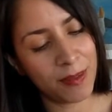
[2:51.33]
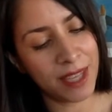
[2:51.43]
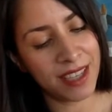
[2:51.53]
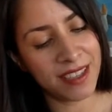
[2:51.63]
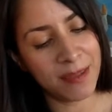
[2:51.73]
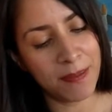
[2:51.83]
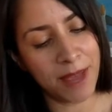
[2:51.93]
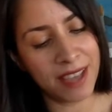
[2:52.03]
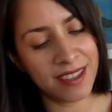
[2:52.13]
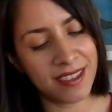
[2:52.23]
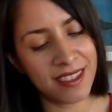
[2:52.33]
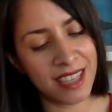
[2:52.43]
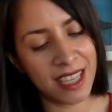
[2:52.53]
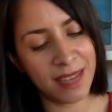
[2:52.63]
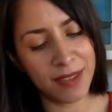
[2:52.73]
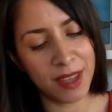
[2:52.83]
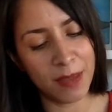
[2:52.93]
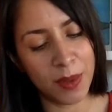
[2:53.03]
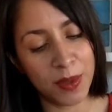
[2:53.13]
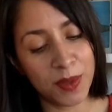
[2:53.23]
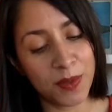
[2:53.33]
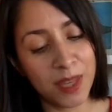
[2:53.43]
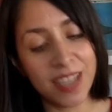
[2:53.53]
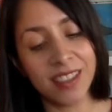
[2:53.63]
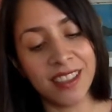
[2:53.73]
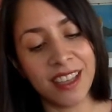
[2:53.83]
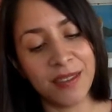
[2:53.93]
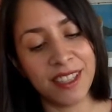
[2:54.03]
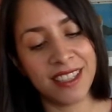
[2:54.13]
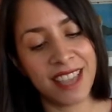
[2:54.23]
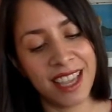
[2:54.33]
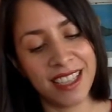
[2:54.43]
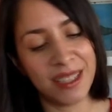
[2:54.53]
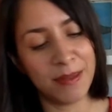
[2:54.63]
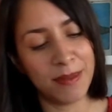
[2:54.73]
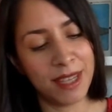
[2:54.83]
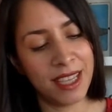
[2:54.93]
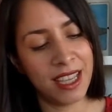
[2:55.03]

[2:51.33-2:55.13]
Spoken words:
because it bests even the most regal of this kingdom,